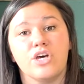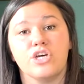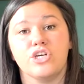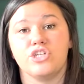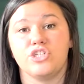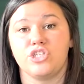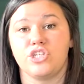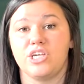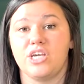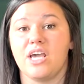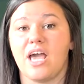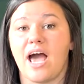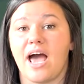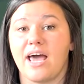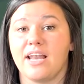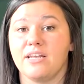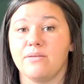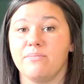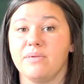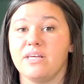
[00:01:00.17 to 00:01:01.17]
she
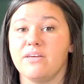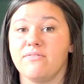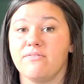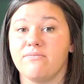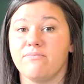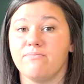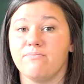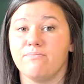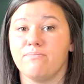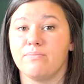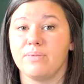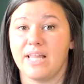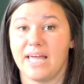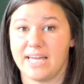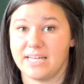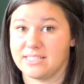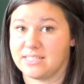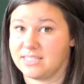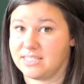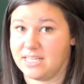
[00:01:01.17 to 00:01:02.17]
had to be
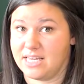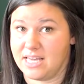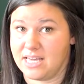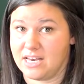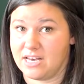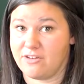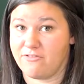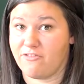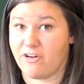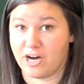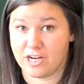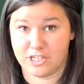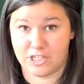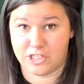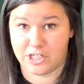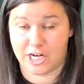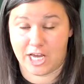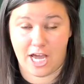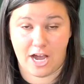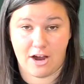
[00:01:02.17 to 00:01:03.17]
placed in foster
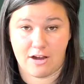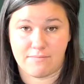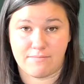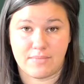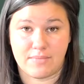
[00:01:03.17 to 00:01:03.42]
care.